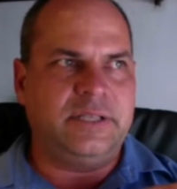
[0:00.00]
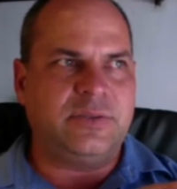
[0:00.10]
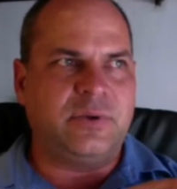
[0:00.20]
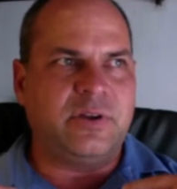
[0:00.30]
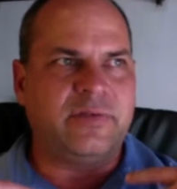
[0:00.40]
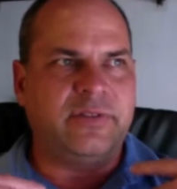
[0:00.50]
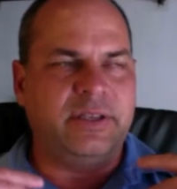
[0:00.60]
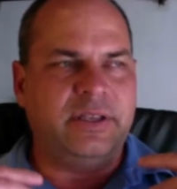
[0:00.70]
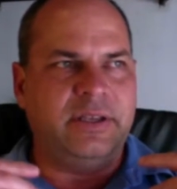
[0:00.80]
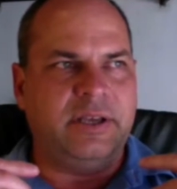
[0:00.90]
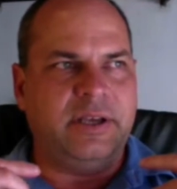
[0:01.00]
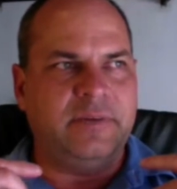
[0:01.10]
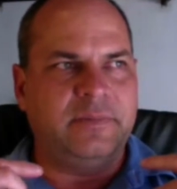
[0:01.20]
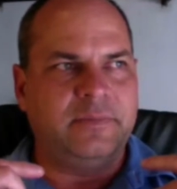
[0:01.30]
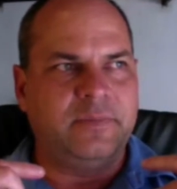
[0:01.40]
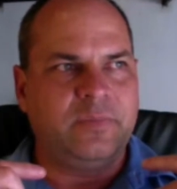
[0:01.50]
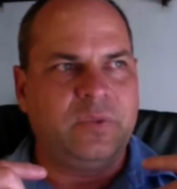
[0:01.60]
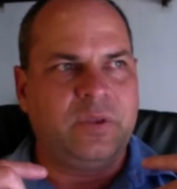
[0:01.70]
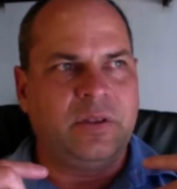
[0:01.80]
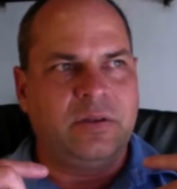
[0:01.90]
one of the
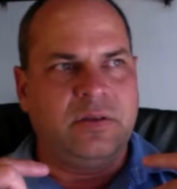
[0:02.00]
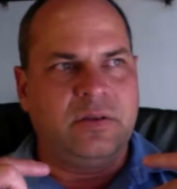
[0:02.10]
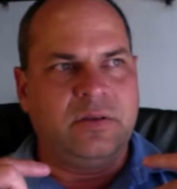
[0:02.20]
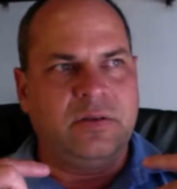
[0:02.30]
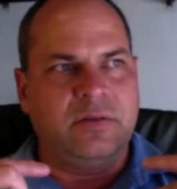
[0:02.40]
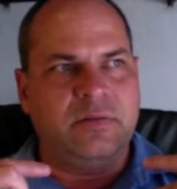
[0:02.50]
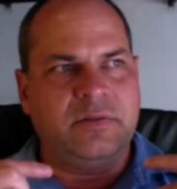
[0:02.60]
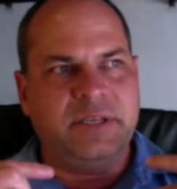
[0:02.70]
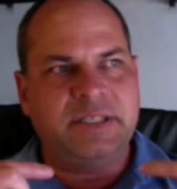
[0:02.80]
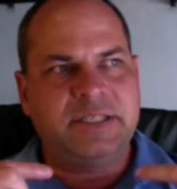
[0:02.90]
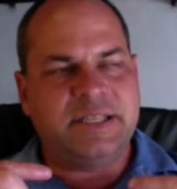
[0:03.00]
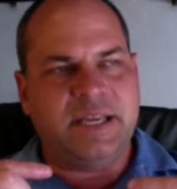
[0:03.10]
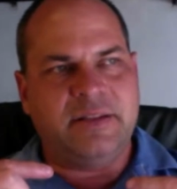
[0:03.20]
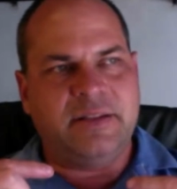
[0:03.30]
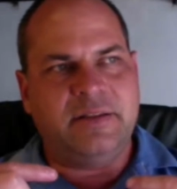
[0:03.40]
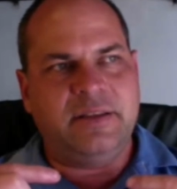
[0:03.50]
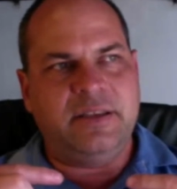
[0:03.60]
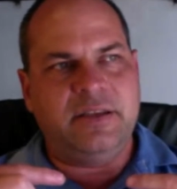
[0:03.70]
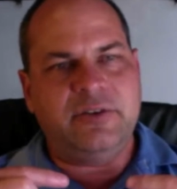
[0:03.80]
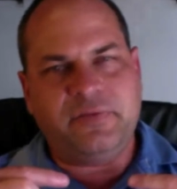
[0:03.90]
things that
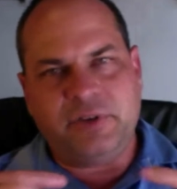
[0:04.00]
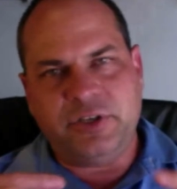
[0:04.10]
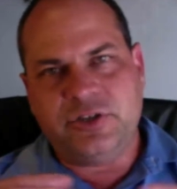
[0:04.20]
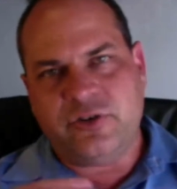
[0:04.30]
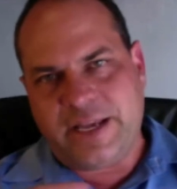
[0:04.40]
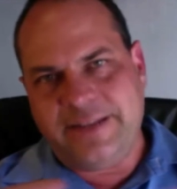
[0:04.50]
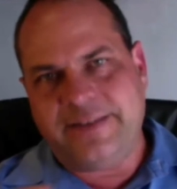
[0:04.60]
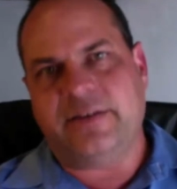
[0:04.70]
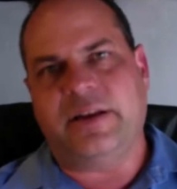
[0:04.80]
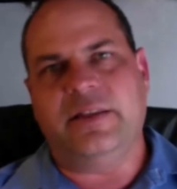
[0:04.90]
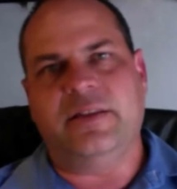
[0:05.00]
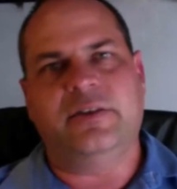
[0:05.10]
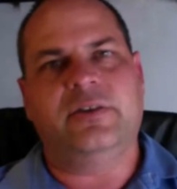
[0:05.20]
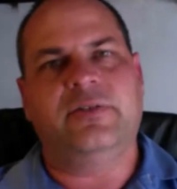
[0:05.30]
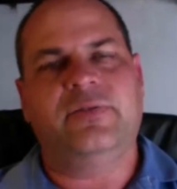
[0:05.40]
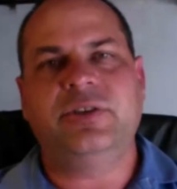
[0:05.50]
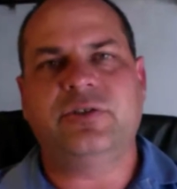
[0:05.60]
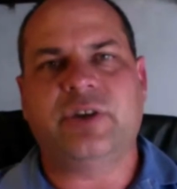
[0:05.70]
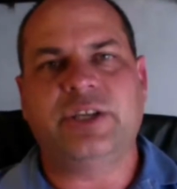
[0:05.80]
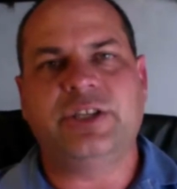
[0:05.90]
the refrigerator and the
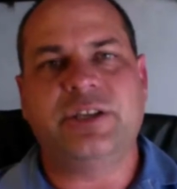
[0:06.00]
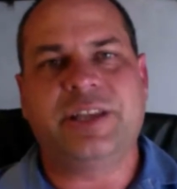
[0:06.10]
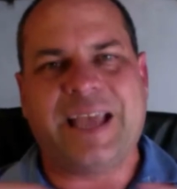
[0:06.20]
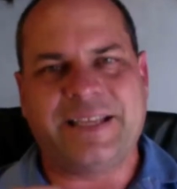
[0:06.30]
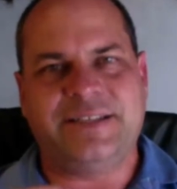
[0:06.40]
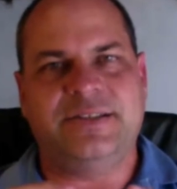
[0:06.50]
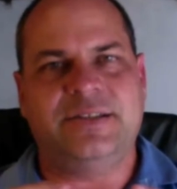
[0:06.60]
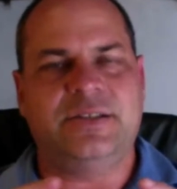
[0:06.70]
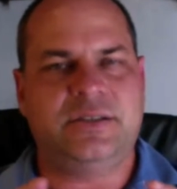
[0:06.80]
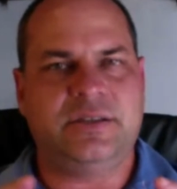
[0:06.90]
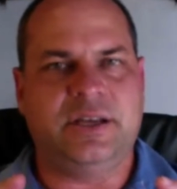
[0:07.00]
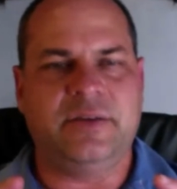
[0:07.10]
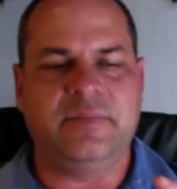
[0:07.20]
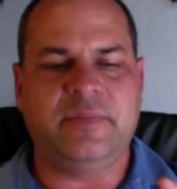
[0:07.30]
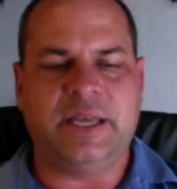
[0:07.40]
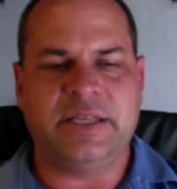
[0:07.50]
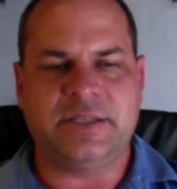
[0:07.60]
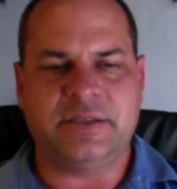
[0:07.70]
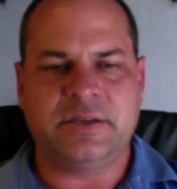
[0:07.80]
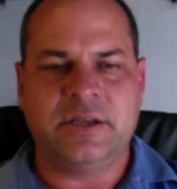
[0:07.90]
refrigeration gases
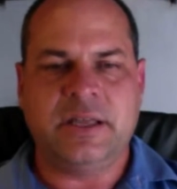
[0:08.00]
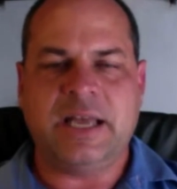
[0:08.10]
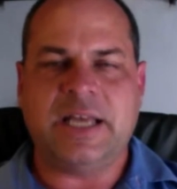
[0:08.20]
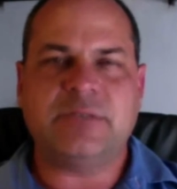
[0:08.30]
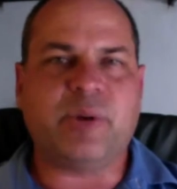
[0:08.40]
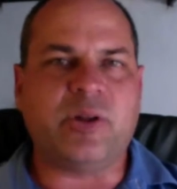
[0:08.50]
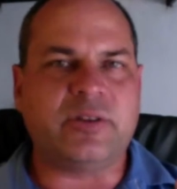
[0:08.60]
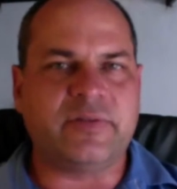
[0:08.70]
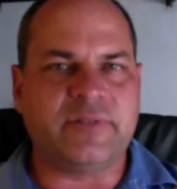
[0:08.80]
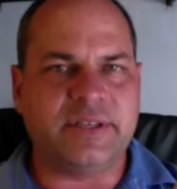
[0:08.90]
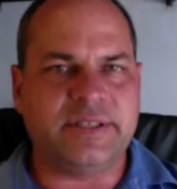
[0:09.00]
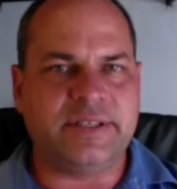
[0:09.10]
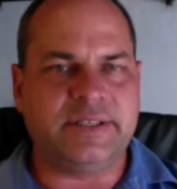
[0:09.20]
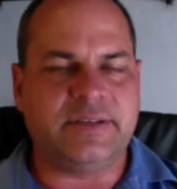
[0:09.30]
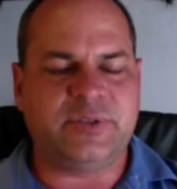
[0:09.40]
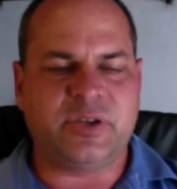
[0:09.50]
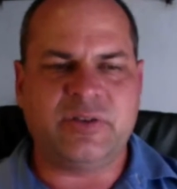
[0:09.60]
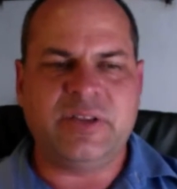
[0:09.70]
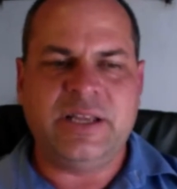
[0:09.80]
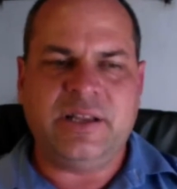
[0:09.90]
has as part of their setup.
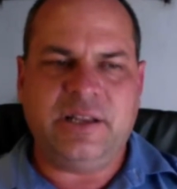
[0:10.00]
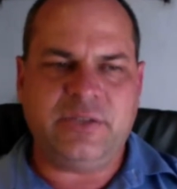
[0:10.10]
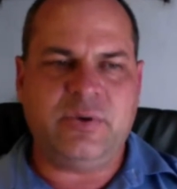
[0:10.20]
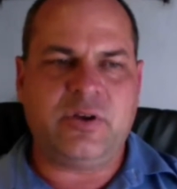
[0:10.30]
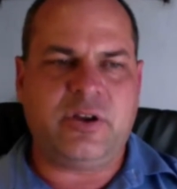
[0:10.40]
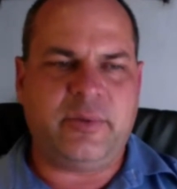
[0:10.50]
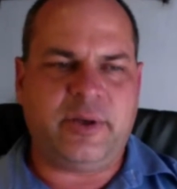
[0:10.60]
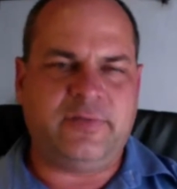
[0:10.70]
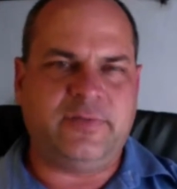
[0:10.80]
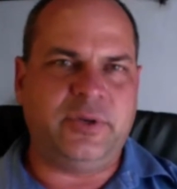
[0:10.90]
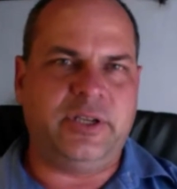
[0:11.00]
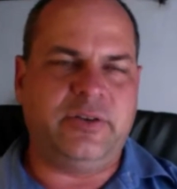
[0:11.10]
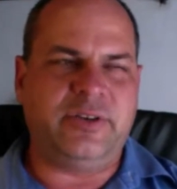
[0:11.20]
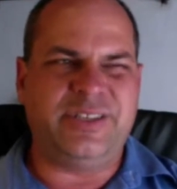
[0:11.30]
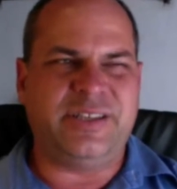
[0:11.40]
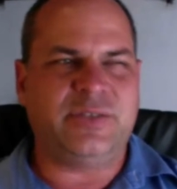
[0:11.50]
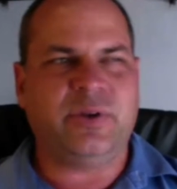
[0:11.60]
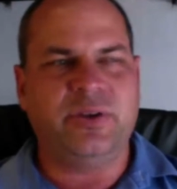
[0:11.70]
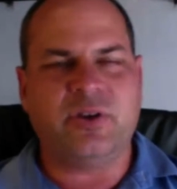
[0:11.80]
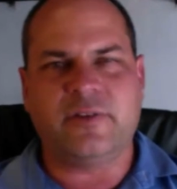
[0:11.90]
So let's work on about 40 degrees. That's why
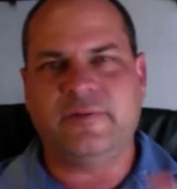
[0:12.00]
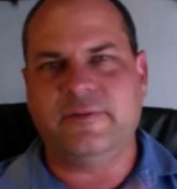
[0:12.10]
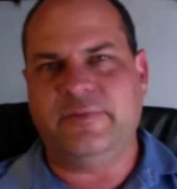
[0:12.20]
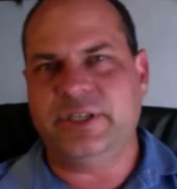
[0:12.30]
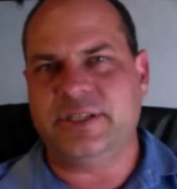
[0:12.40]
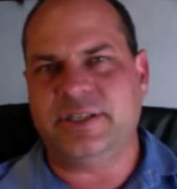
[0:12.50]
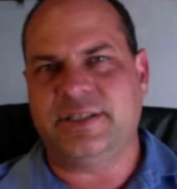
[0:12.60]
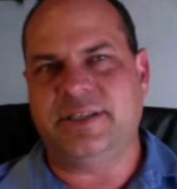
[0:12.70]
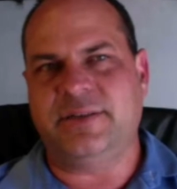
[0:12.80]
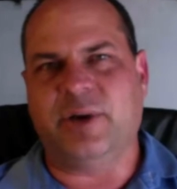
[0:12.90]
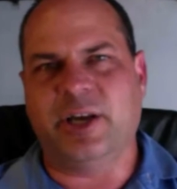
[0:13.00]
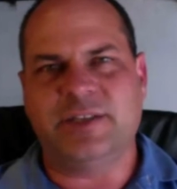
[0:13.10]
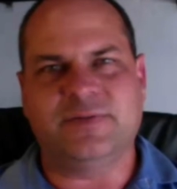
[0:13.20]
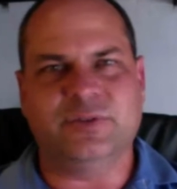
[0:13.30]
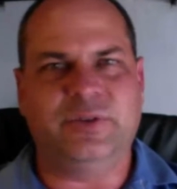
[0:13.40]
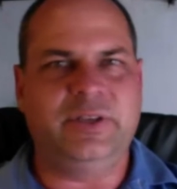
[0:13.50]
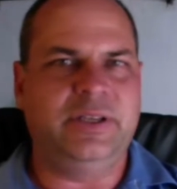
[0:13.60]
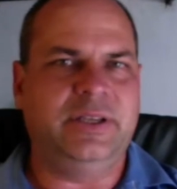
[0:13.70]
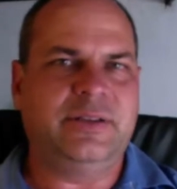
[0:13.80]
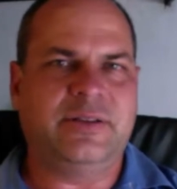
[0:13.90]
you got fridges that said minus
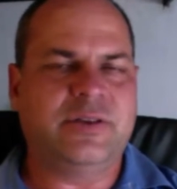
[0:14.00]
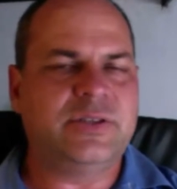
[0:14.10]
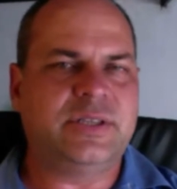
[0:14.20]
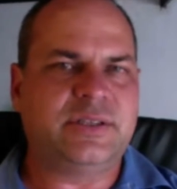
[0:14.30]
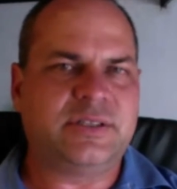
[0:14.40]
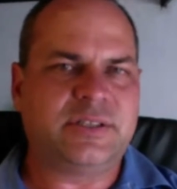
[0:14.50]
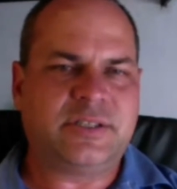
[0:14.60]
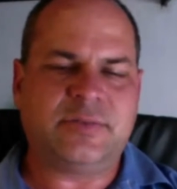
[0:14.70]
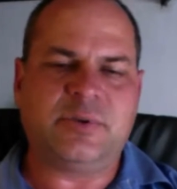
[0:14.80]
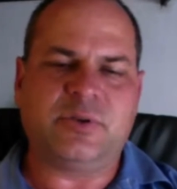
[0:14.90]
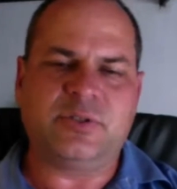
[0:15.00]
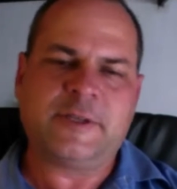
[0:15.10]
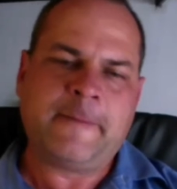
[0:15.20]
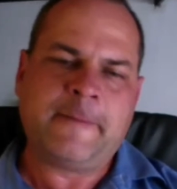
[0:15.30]
40 and those things. It's just because